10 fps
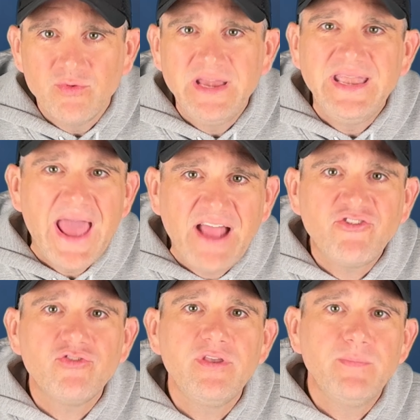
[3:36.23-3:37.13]
we
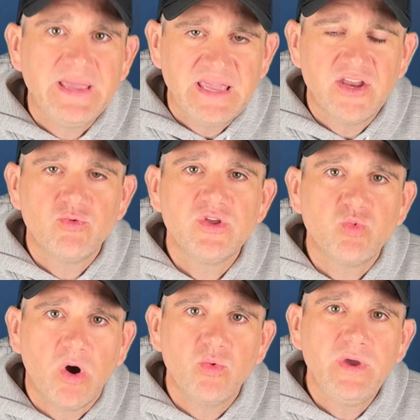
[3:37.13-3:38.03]
naturally begin
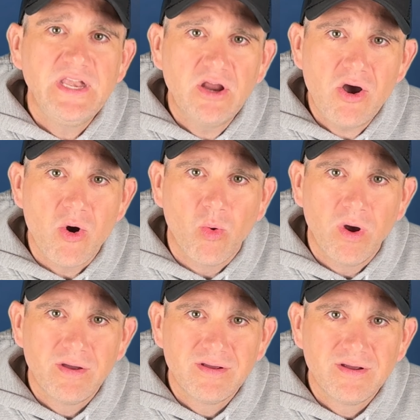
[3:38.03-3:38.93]
with what we
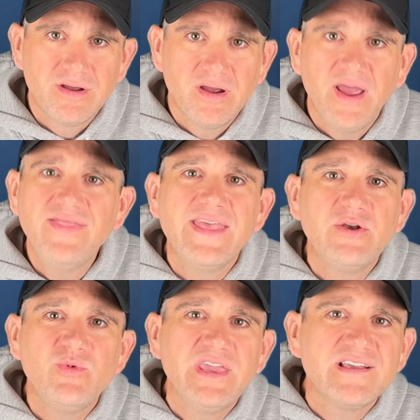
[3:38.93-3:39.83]
know, and
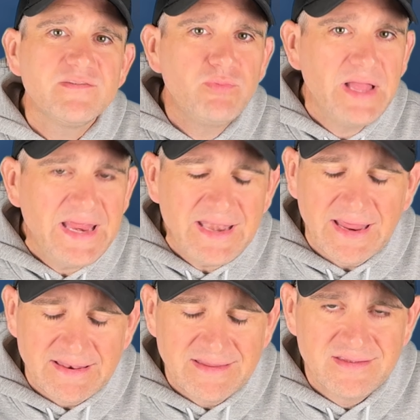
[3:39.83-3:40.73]
then we explain
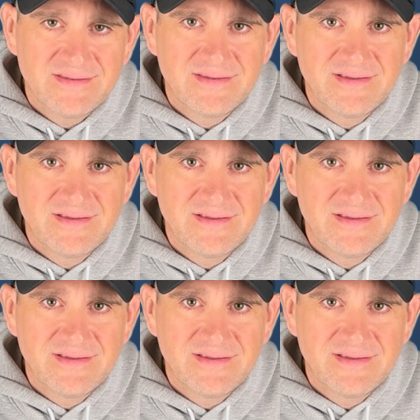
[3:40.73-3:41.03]
it.